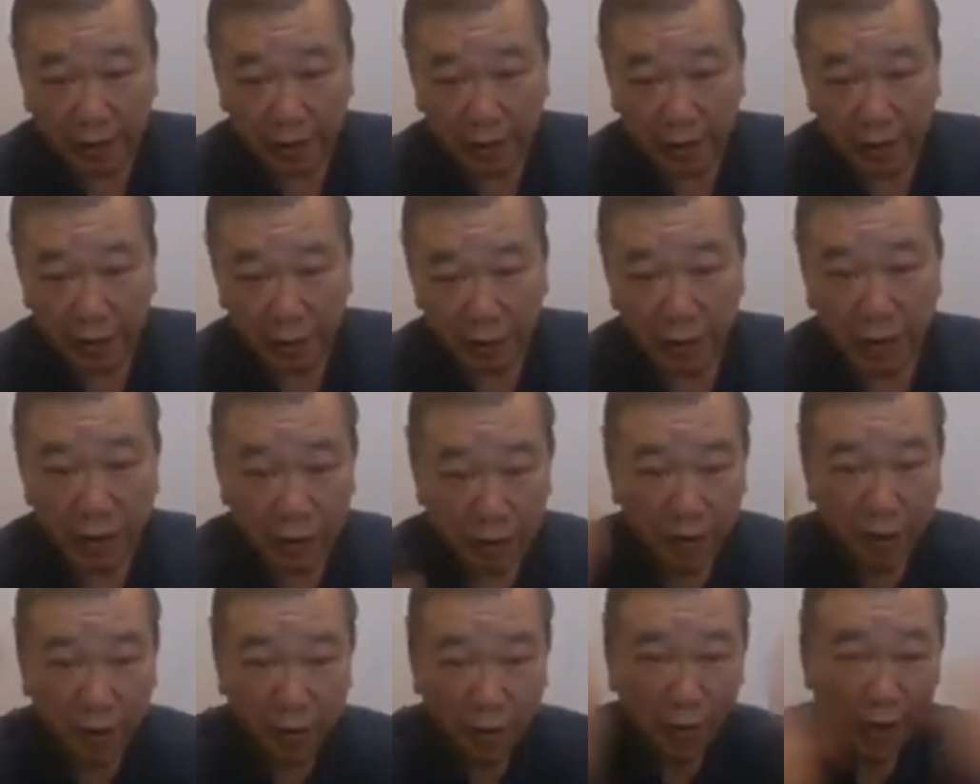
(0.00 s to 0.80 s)

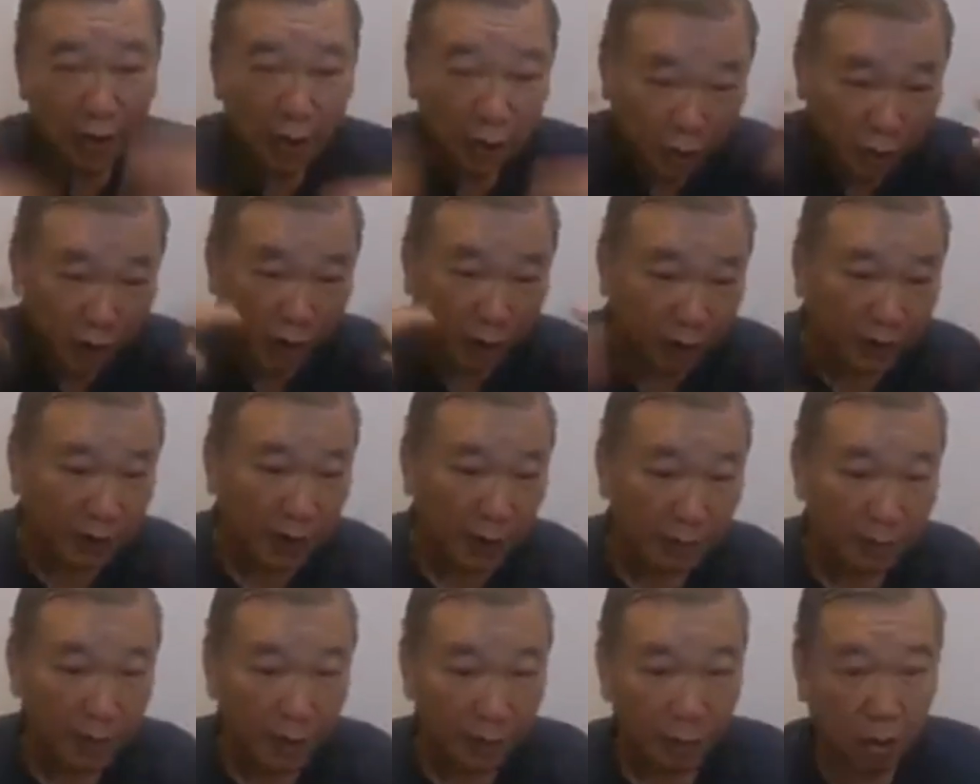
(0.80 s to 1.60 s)
We also have
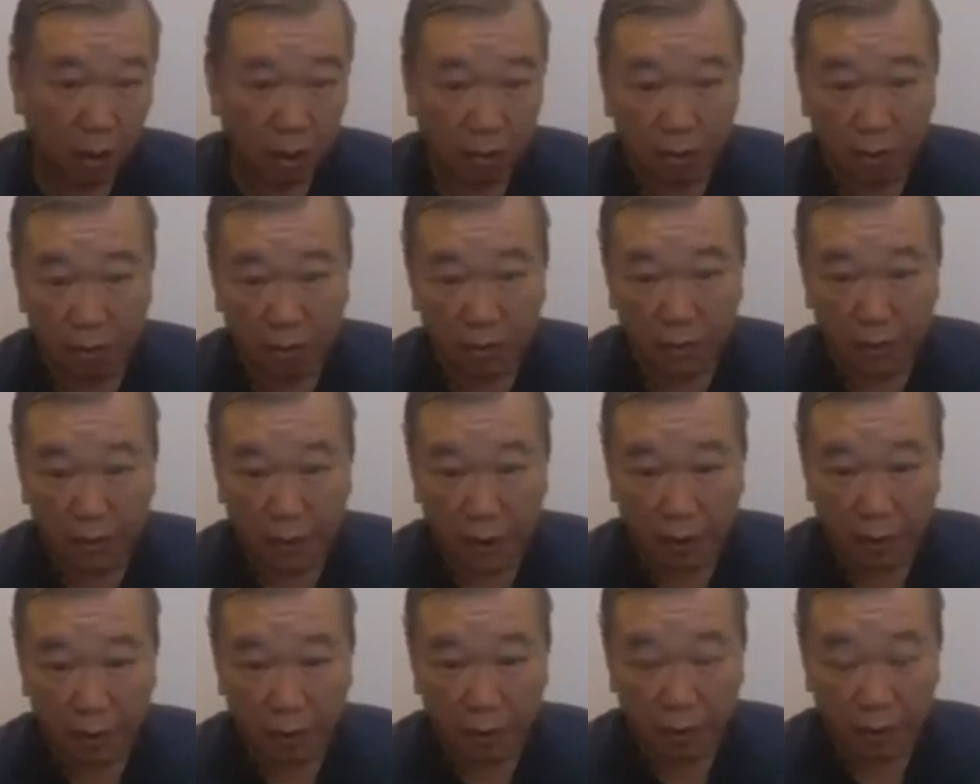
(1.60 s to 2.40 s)
something problem with
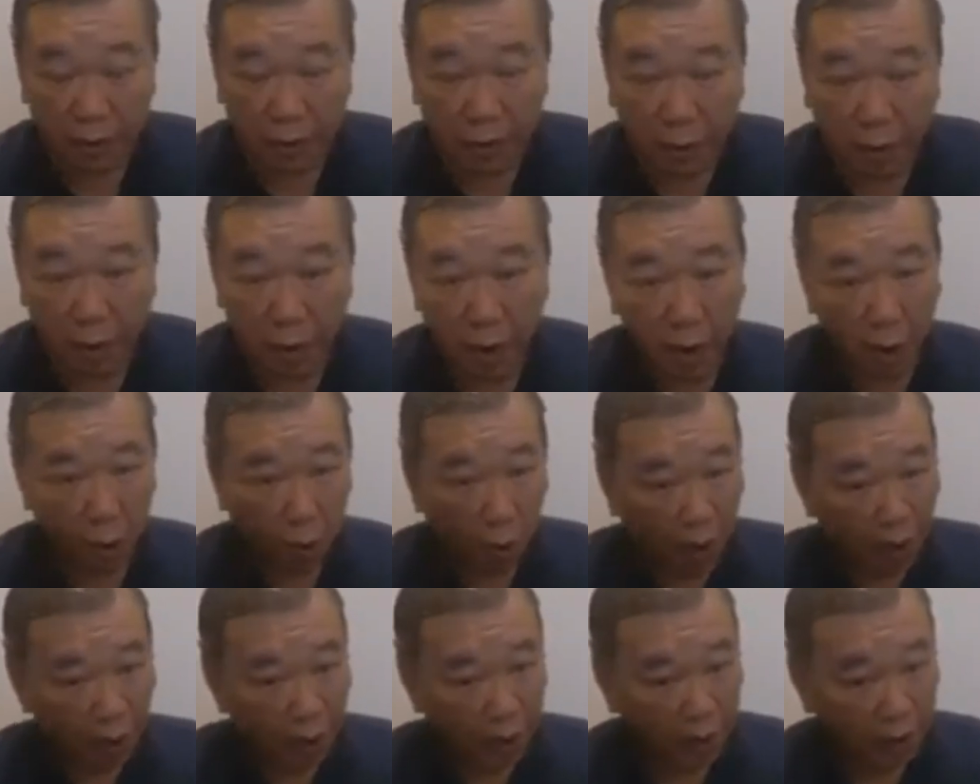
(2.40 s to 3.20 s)
our body,
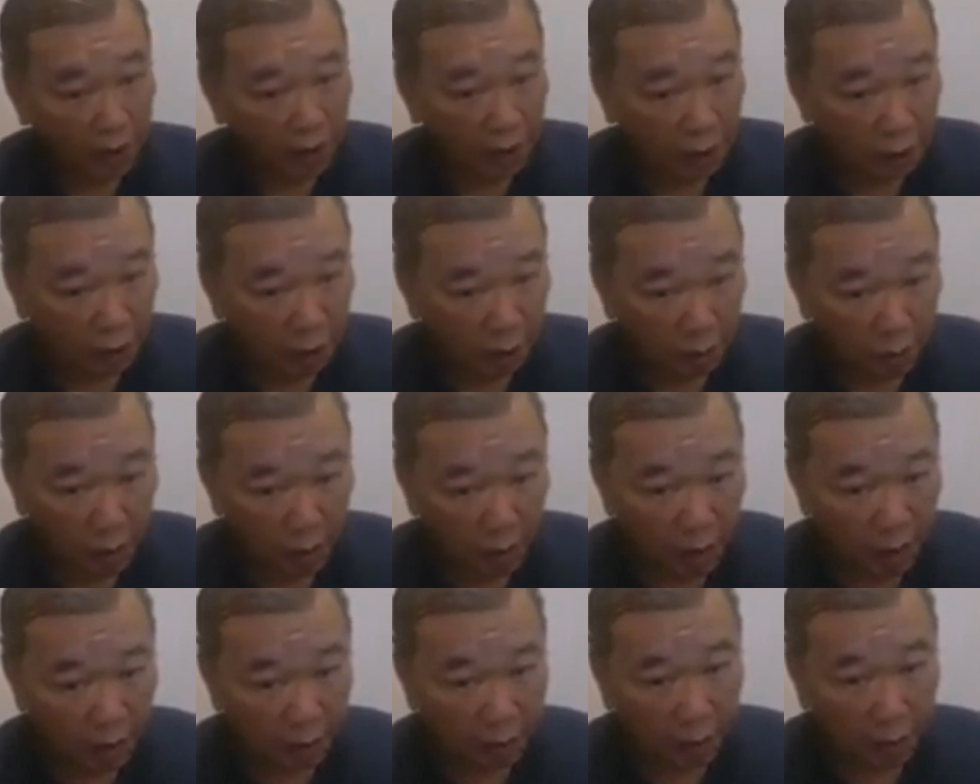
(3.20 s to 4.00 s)
Why we lead a normal
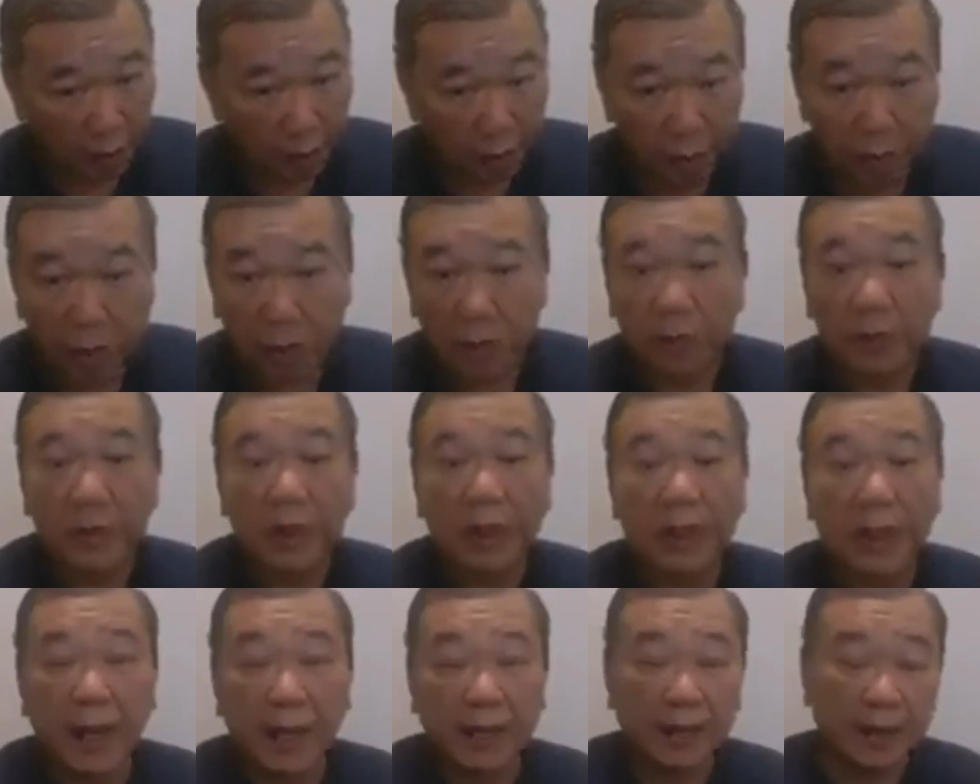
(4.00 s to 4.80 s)
life? Because we
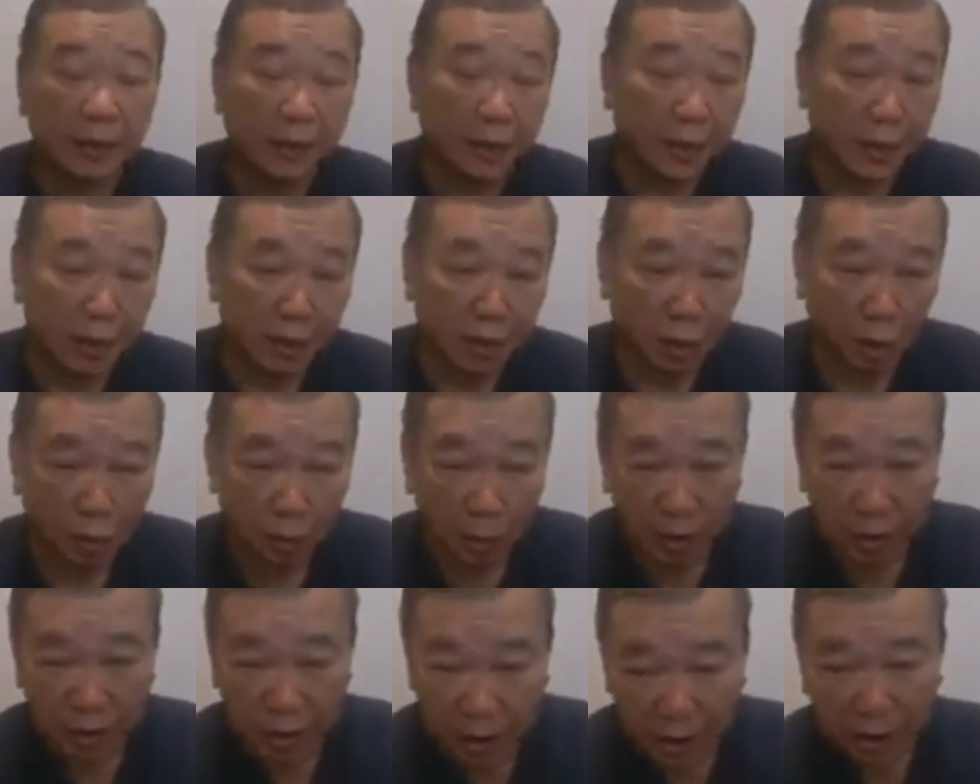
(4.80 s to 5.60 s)
can activate the
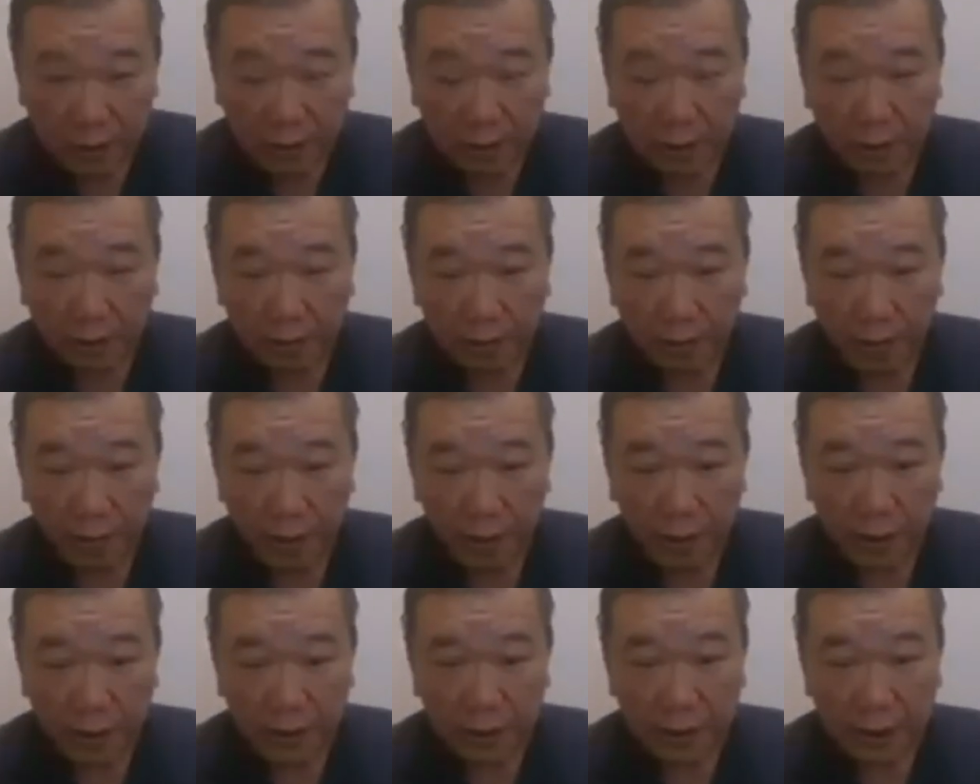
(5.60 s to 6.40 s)
dormant genes.
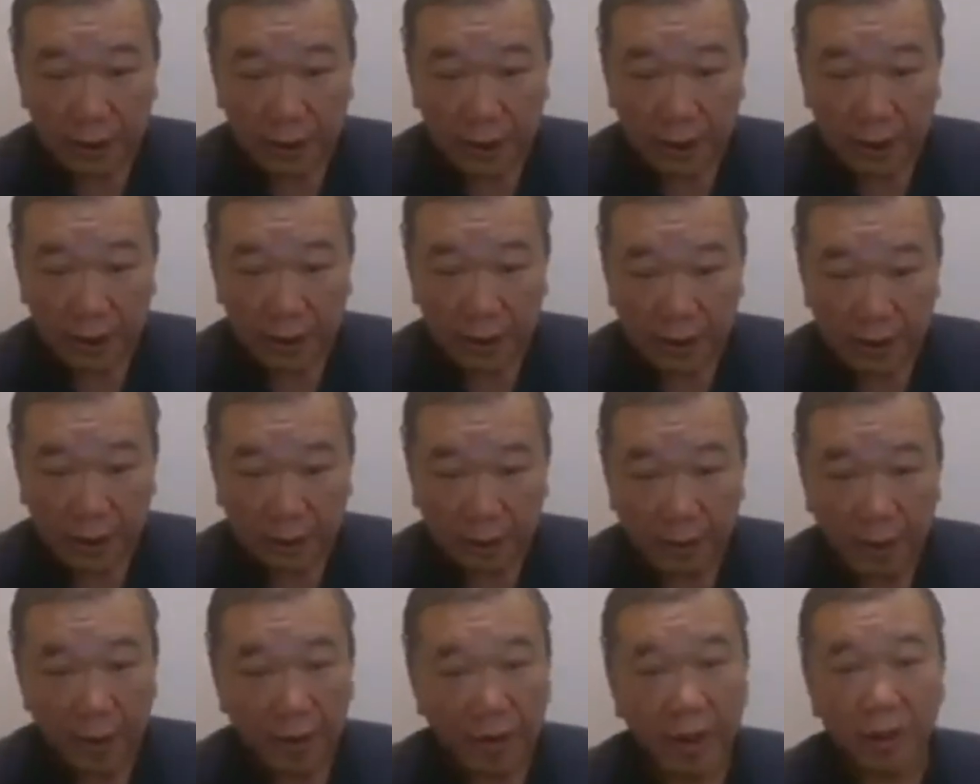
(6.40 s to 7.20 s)
This thing.
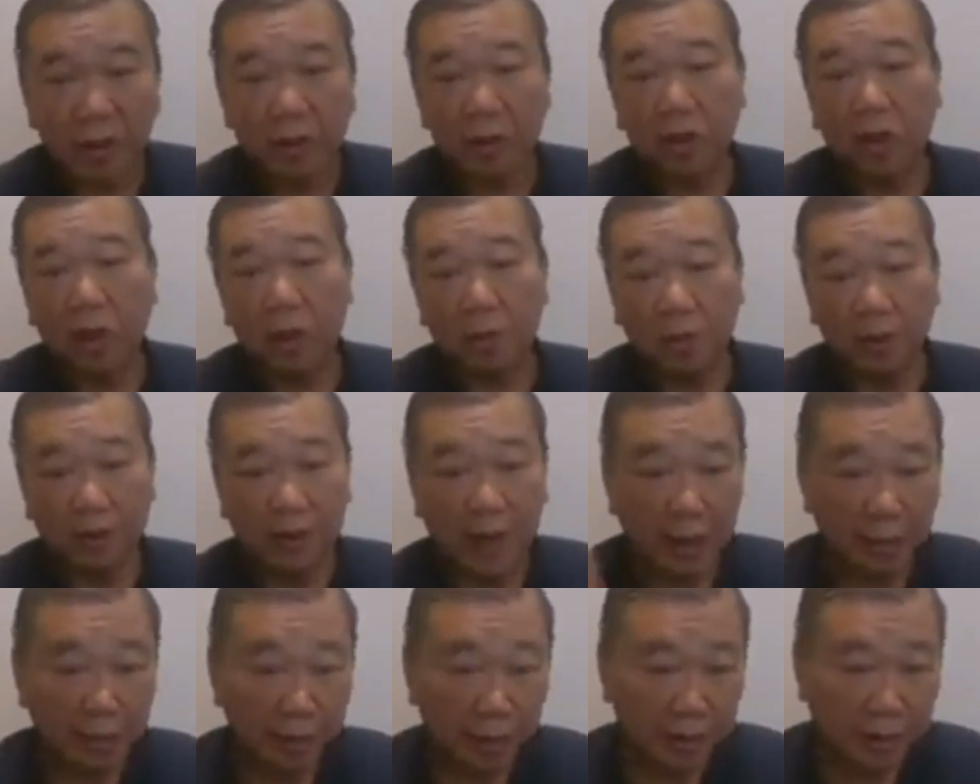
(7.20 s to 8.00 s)
Then you talk about
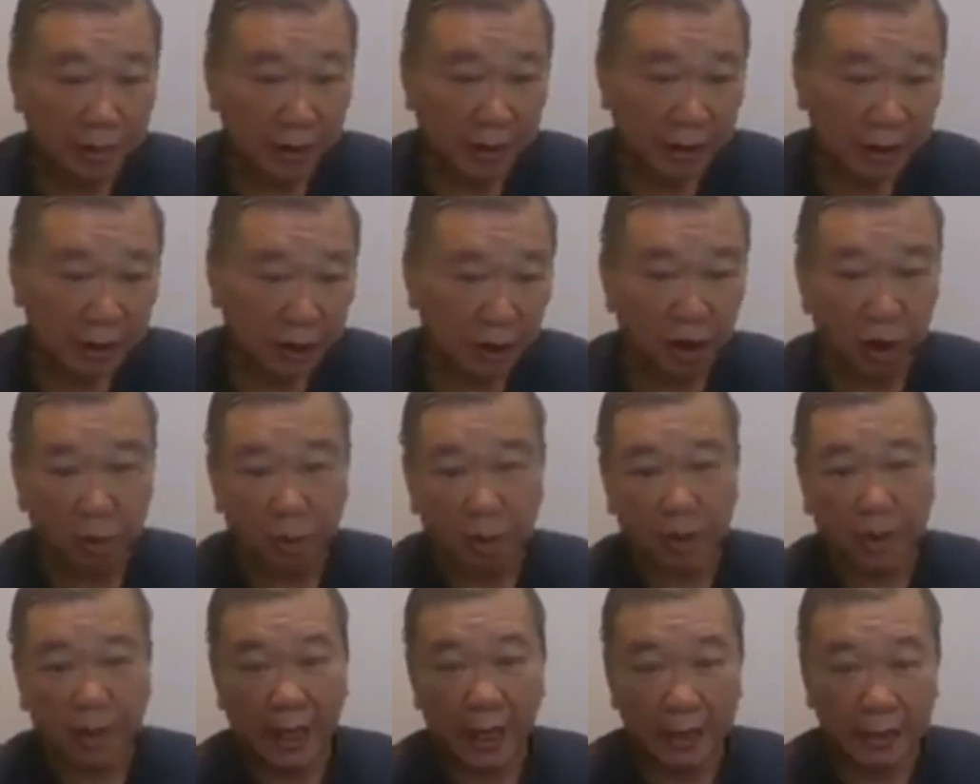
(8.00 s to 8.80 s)
diabetes, you talk
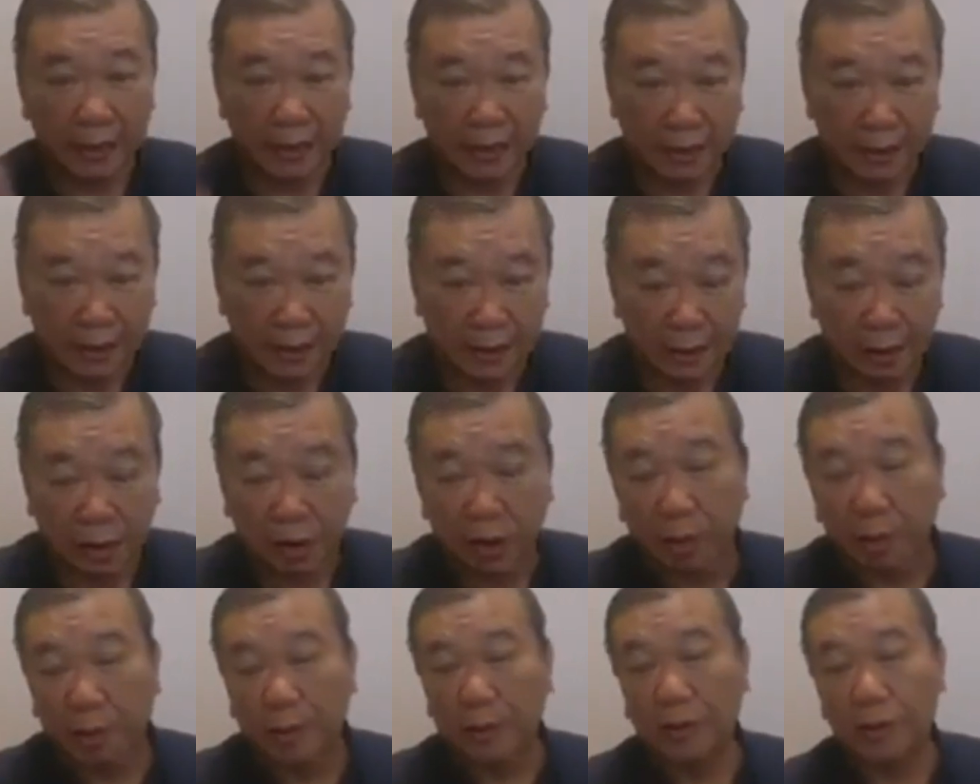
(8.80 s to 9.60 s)
about cancer, you
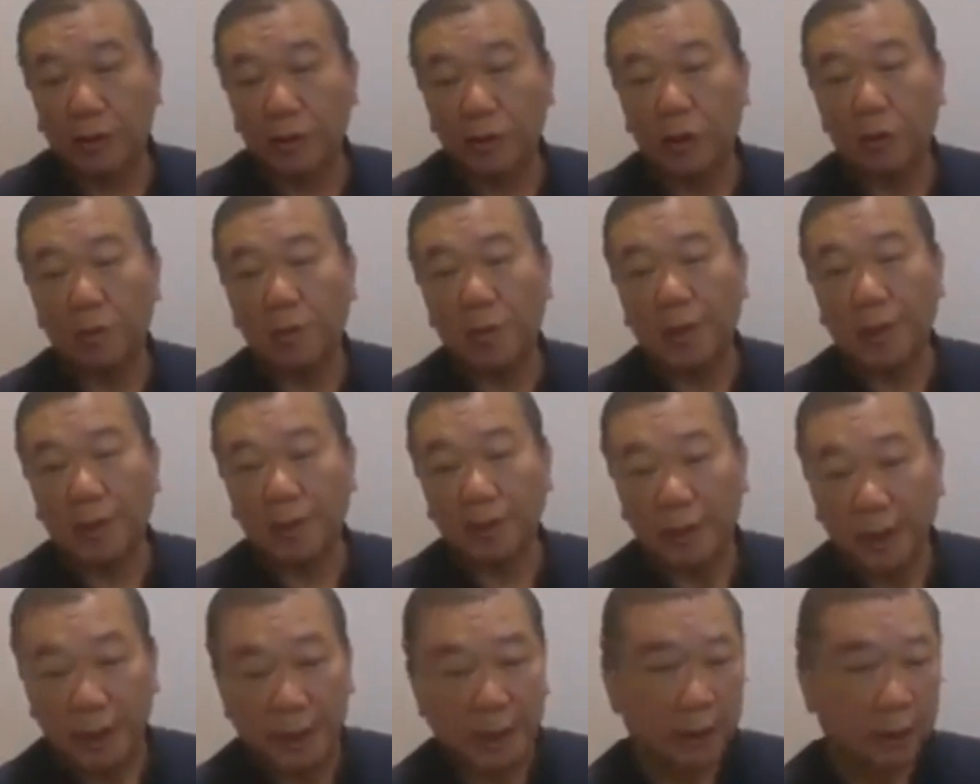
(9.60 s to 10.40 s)
talk about so many
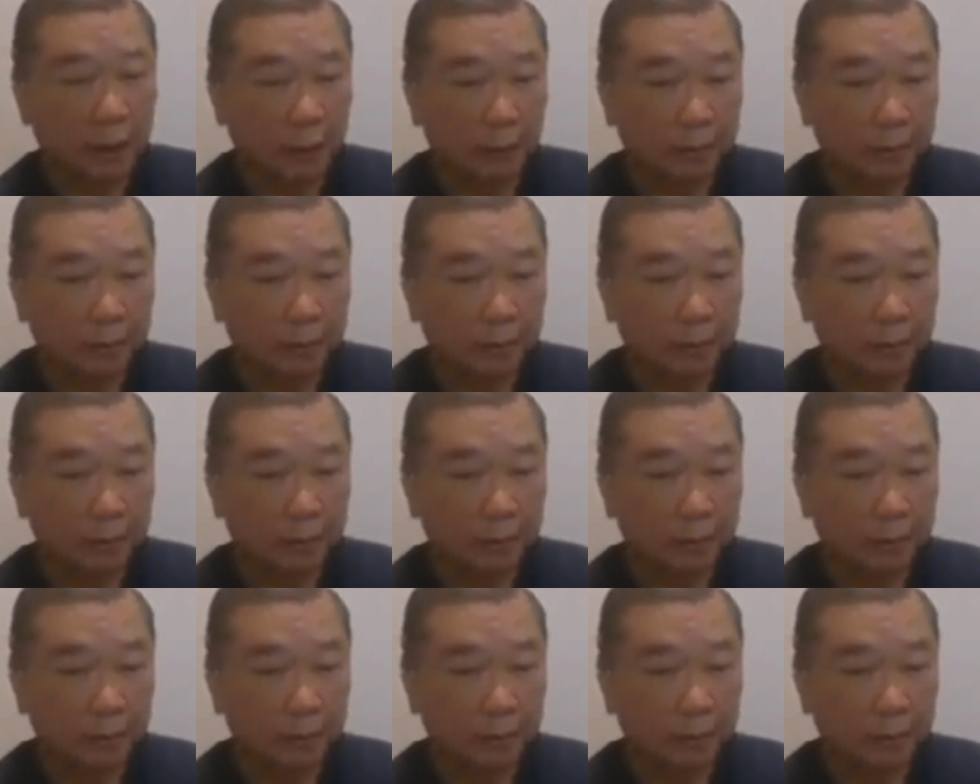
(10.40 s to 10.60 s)
things,